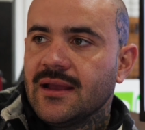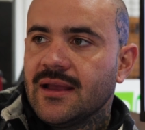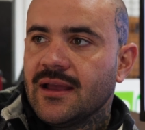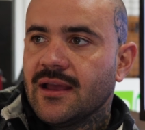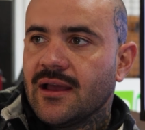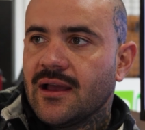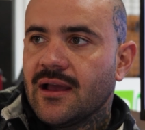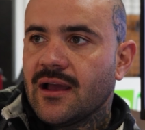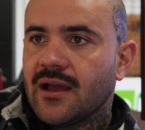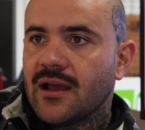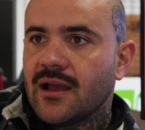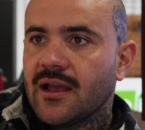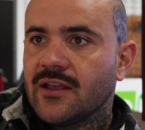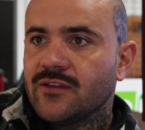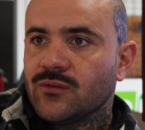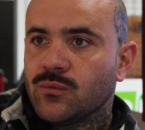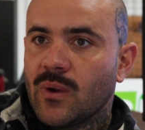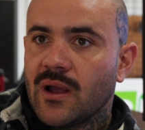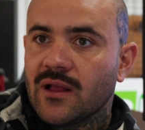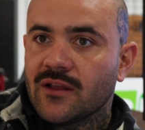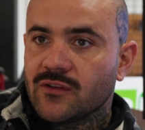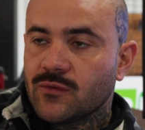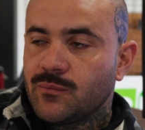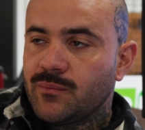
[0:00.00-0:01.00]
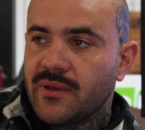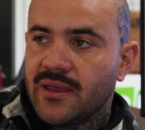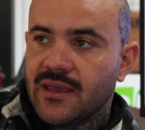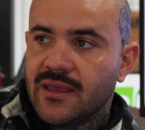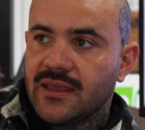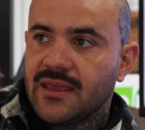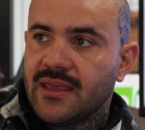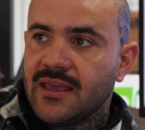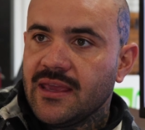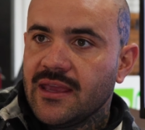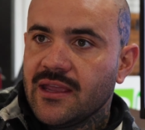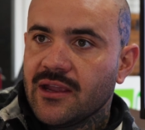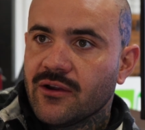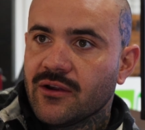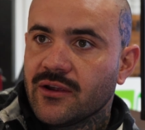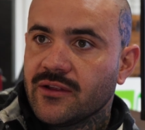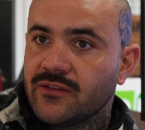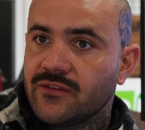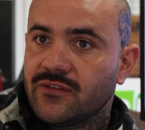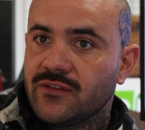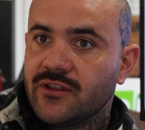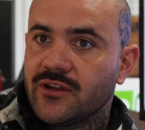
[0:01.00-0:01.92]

as well as being here and,